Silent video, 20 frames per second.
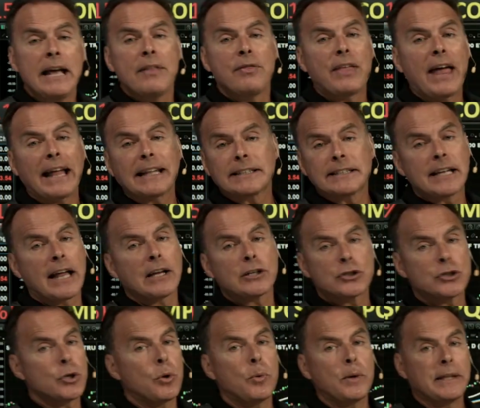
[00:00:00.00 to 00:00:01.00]
That's not
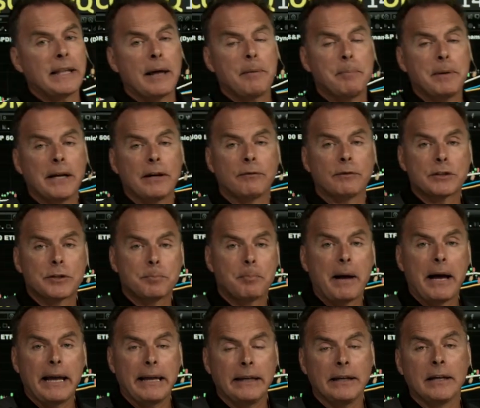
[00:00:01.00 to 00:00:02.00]
showing that big of a
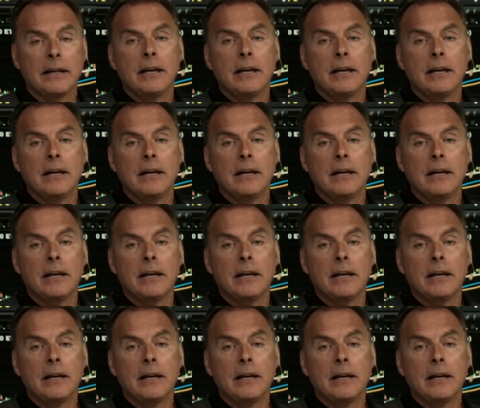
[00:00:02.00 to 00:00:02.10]
spike.